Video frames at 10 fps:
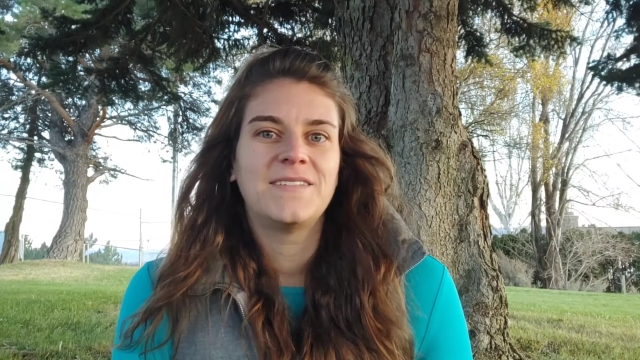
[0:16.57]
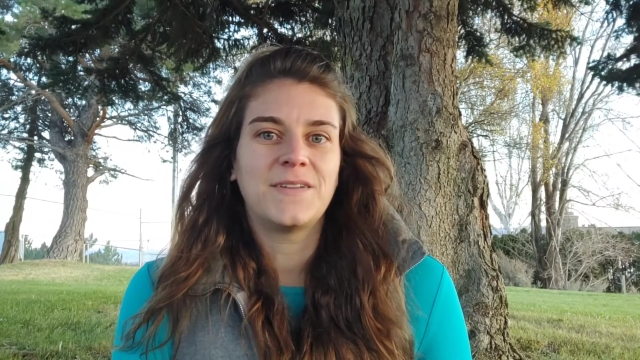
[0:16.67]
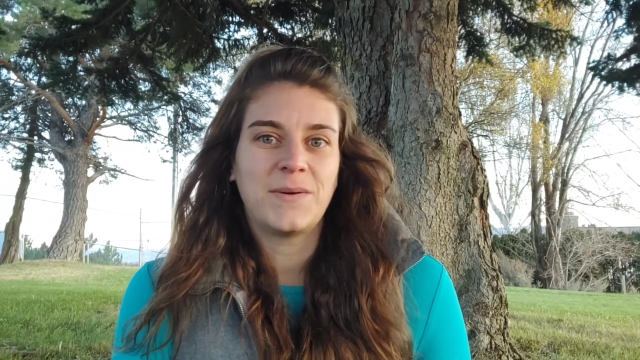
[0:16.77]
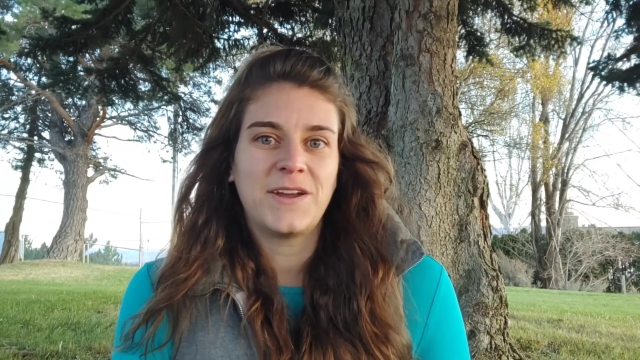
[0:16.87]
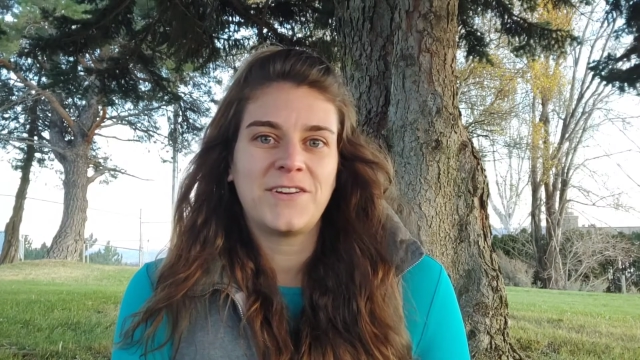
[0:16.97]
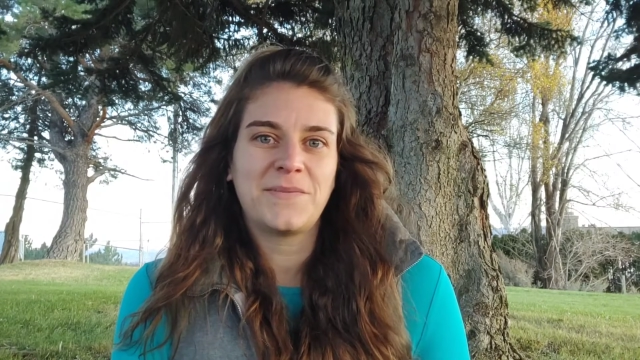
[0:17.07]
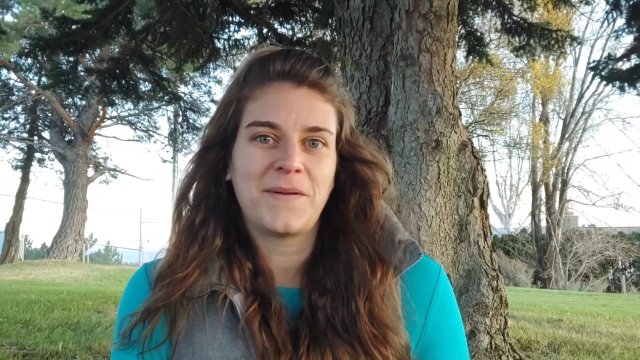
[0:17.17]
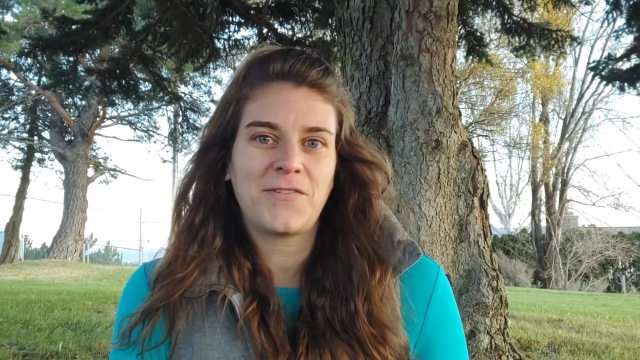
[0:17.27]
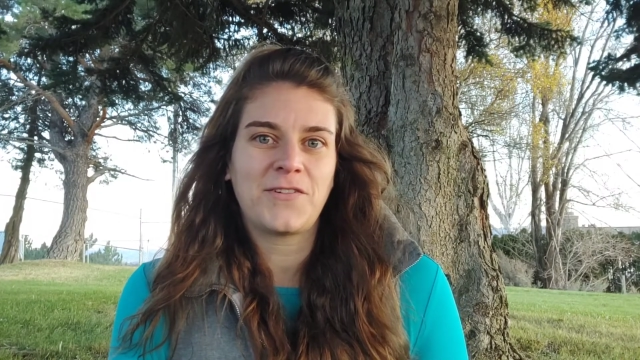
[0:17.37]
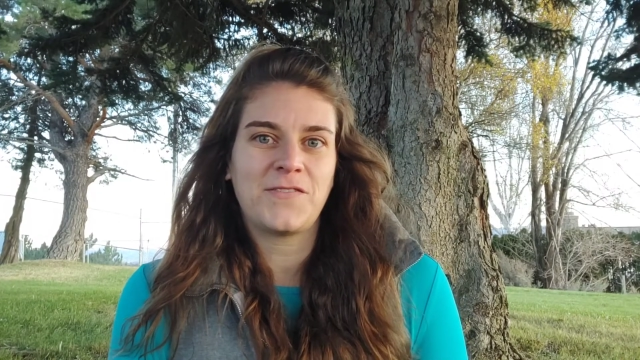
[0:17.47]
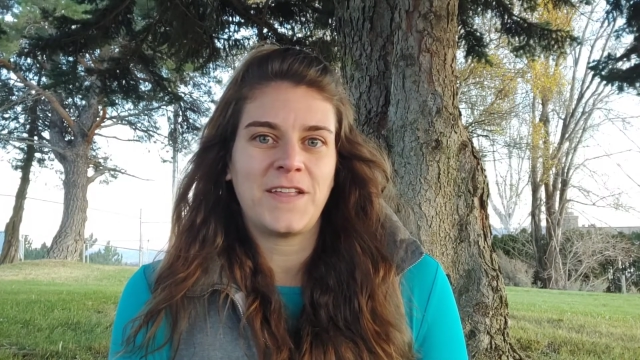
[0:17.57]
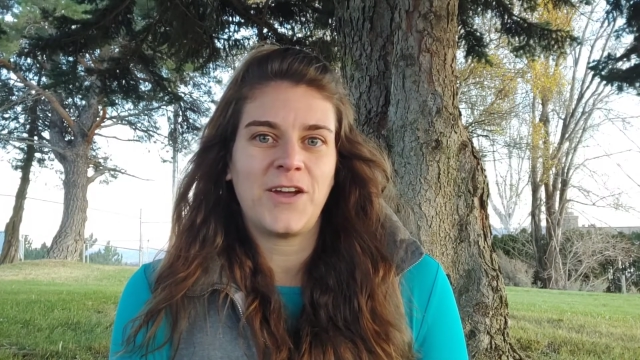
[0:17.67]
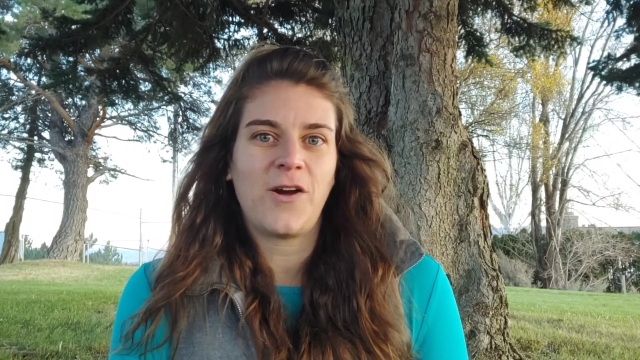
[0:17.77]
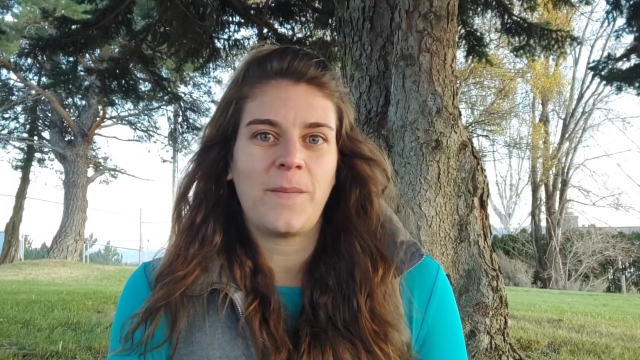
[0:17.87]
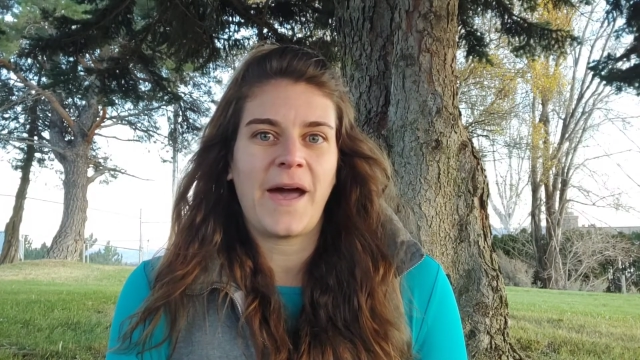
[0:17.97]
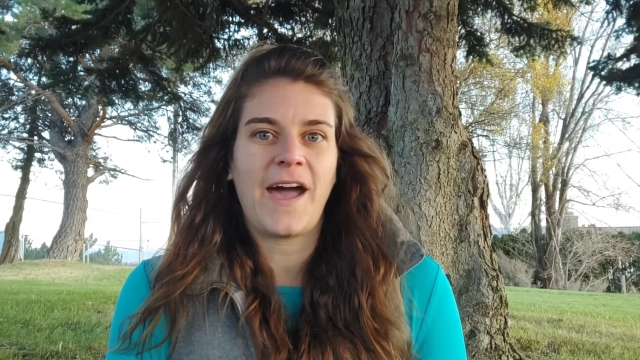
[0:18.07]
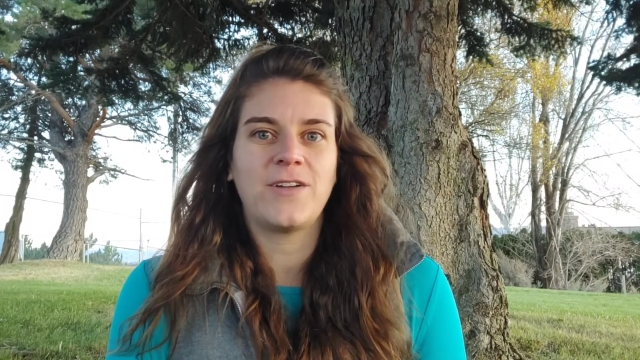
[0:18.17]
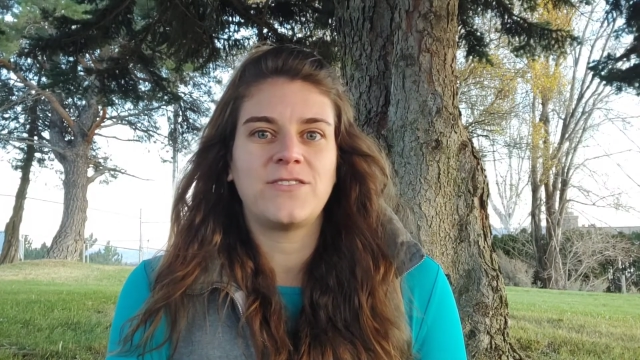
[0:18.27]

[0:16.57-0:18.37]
So here's my first video about how